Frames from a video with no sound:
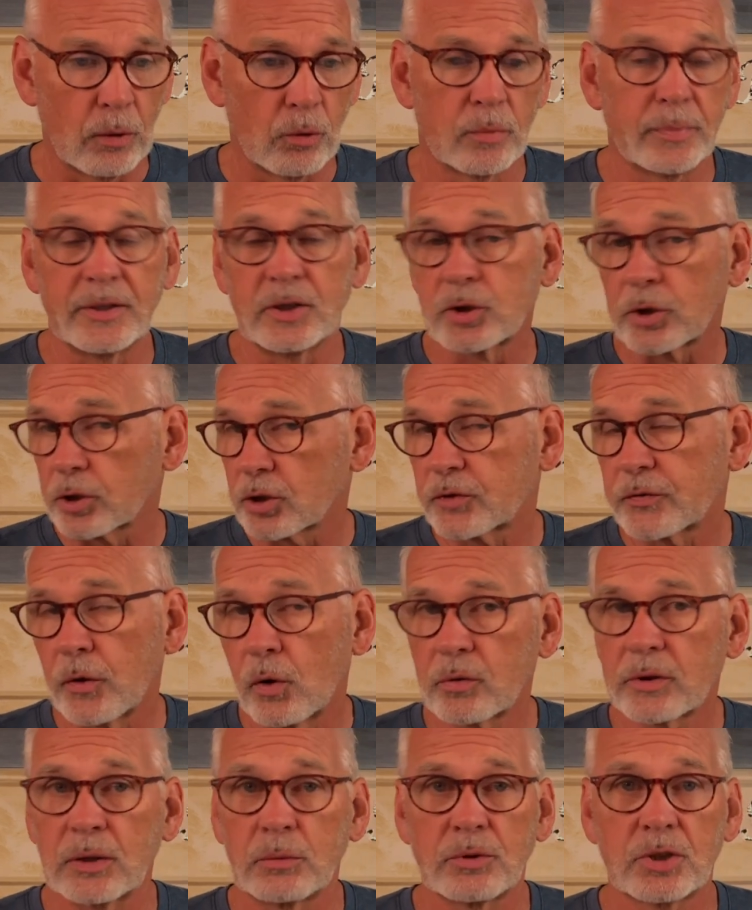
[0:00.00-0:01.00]
There would be church
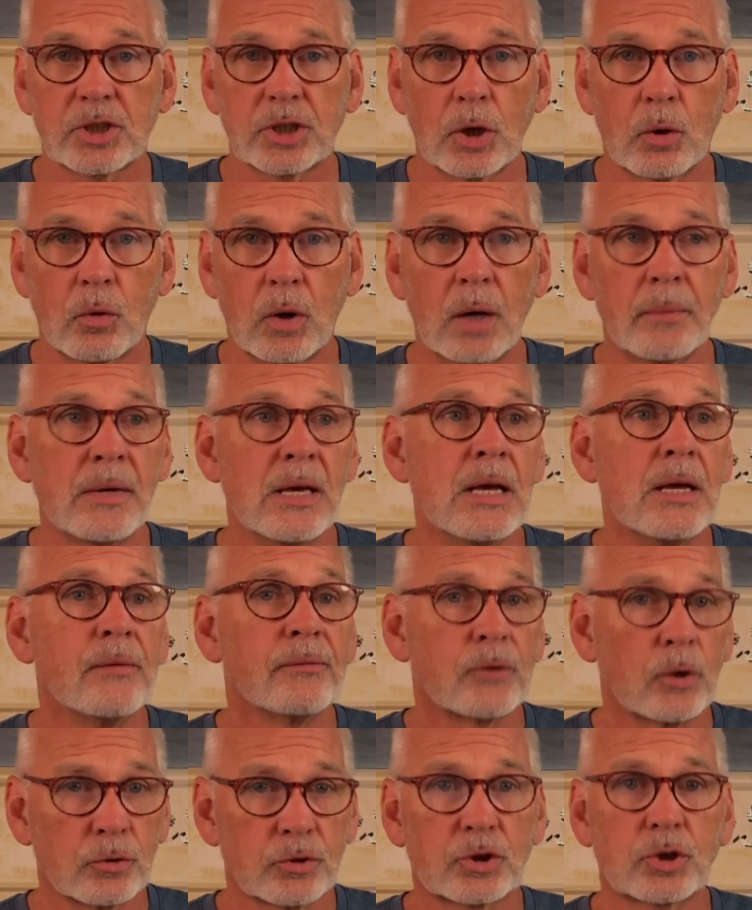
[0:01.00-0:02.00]
folk that would show up.
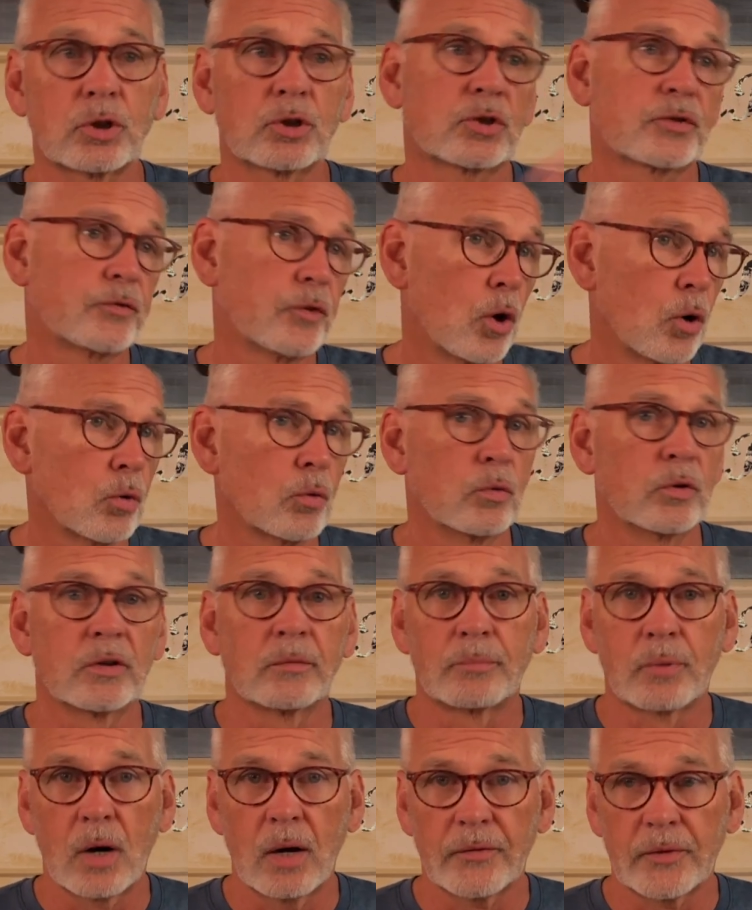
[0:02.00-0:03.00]
Those church folk would
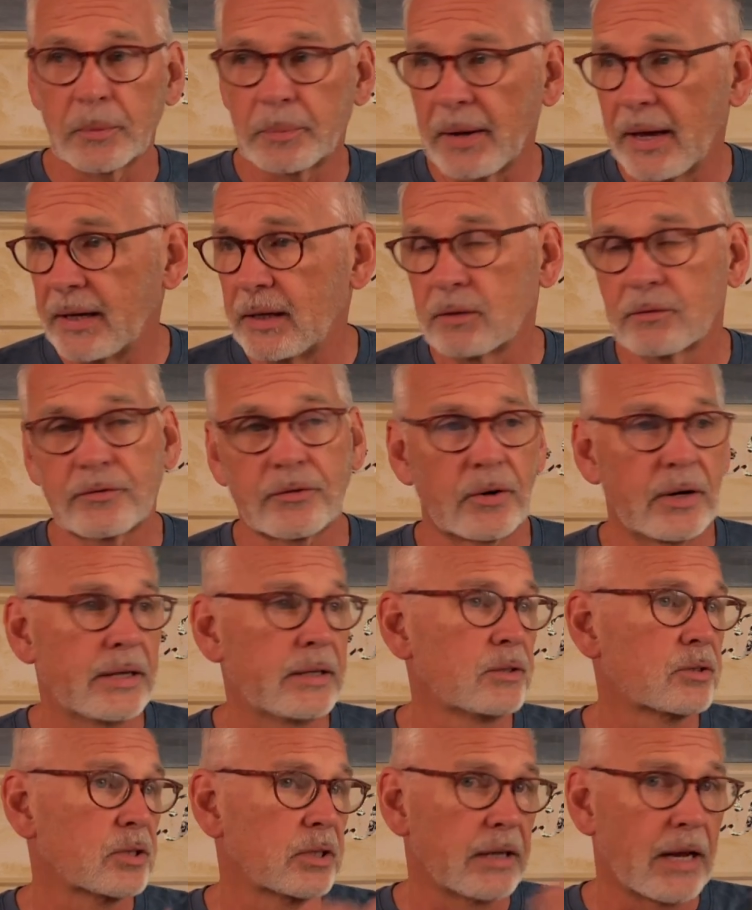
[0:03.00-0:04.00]
have brought their pagan
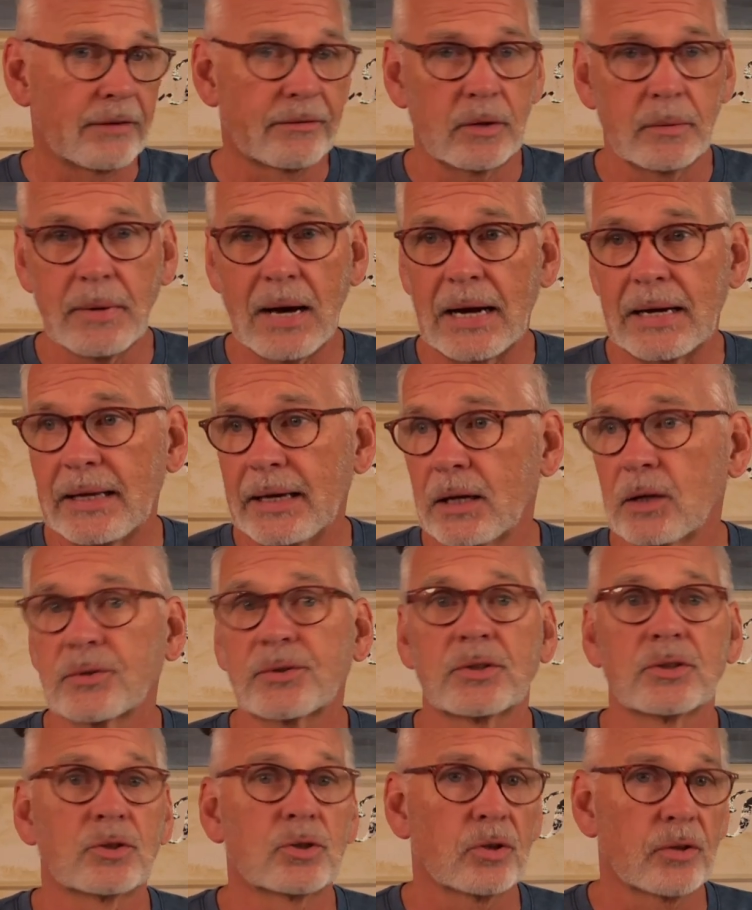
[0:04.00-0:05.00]
friends and everybody
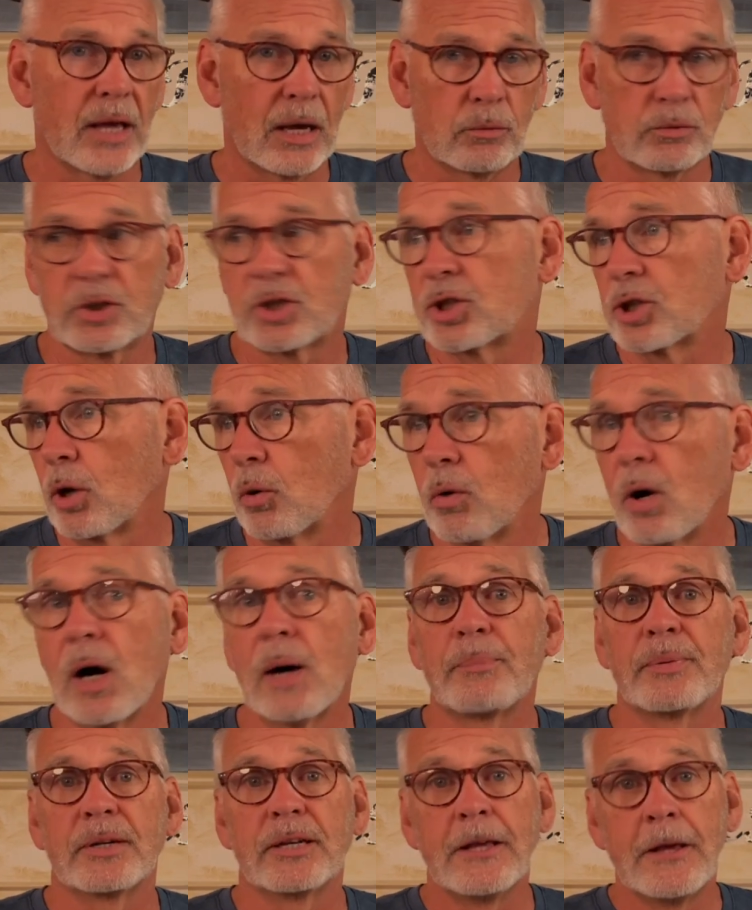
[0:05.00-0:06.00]
else, and so they would show
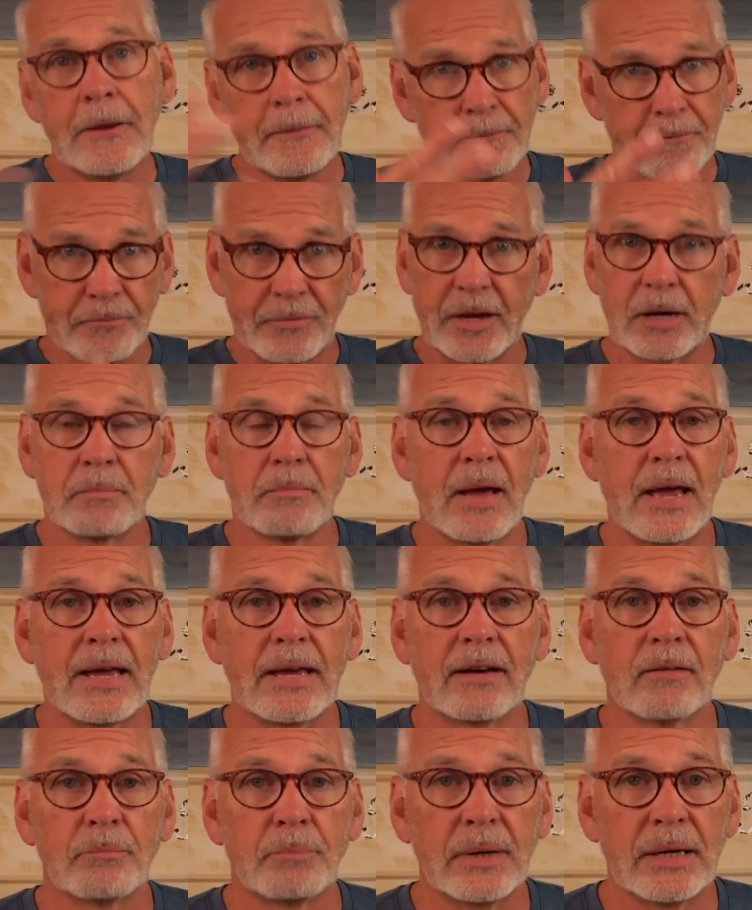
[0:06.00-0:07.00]
up, and there
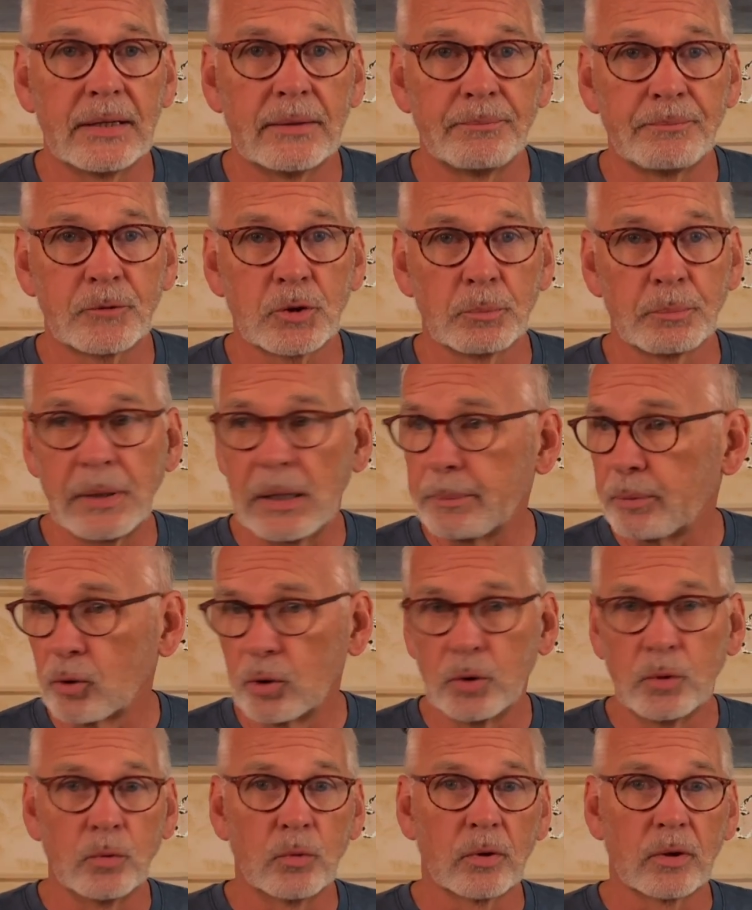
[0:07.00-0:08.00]
may have been some
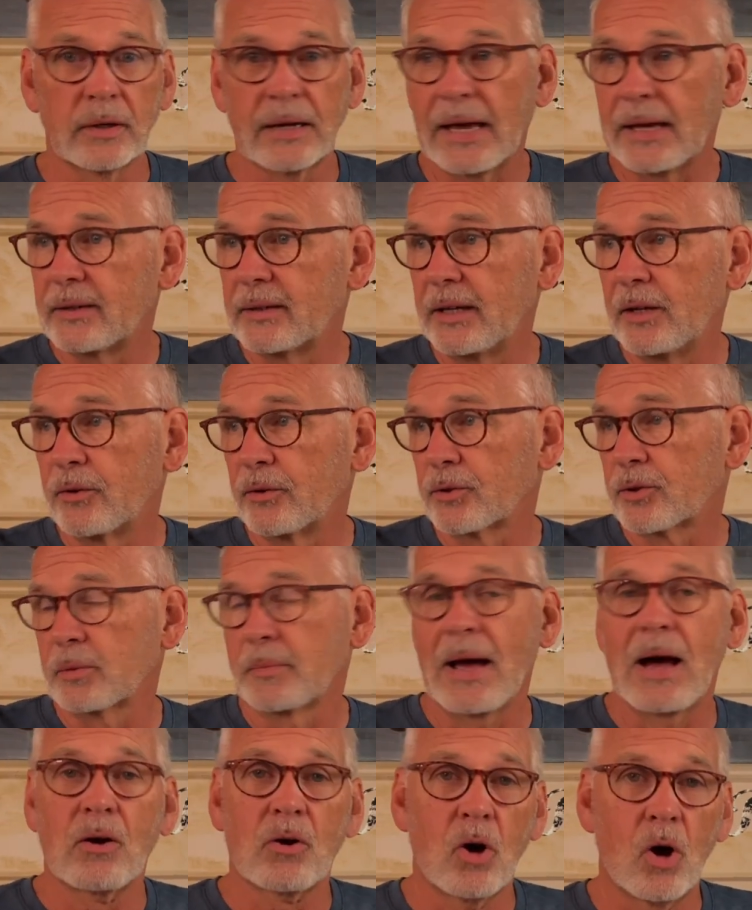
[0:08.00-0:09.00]
people who had either
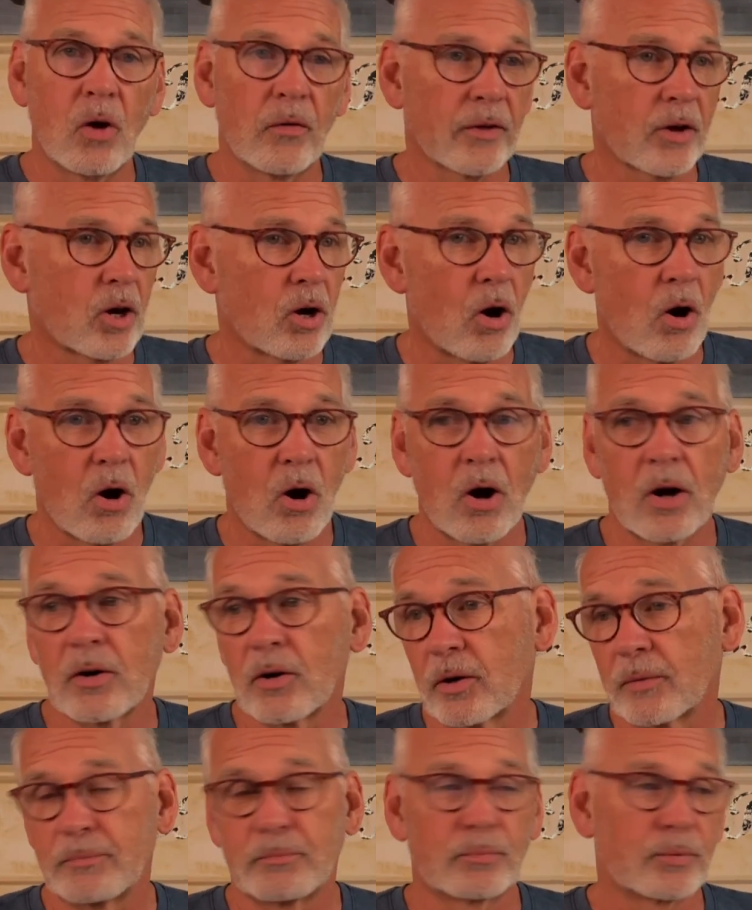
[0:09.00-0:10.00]
some alcohol in the
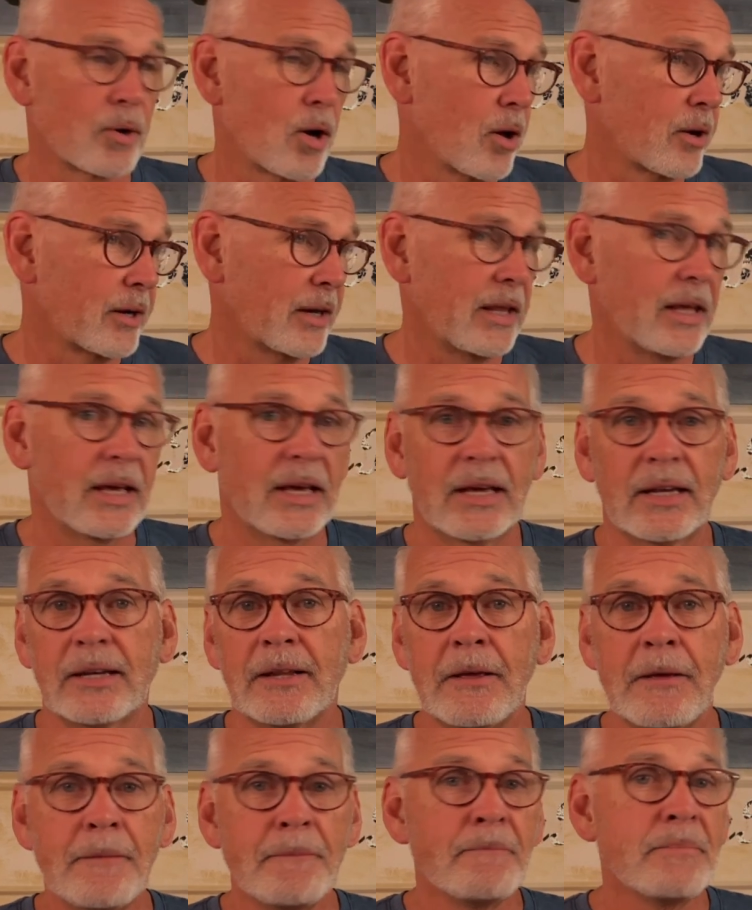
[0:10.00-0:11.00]
car or brought it
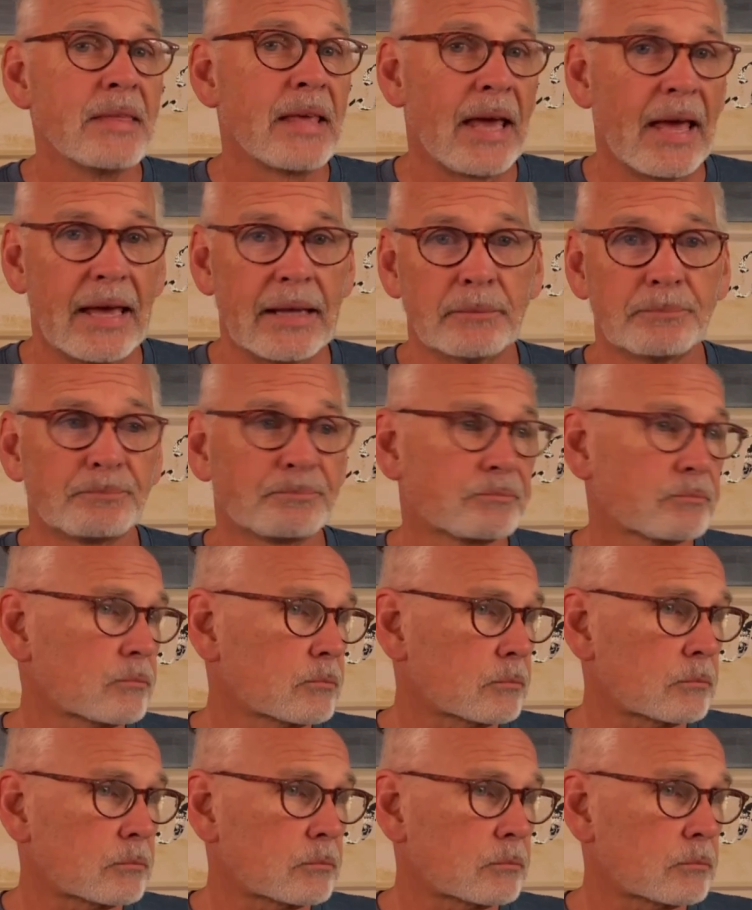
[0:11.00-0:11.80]
in, and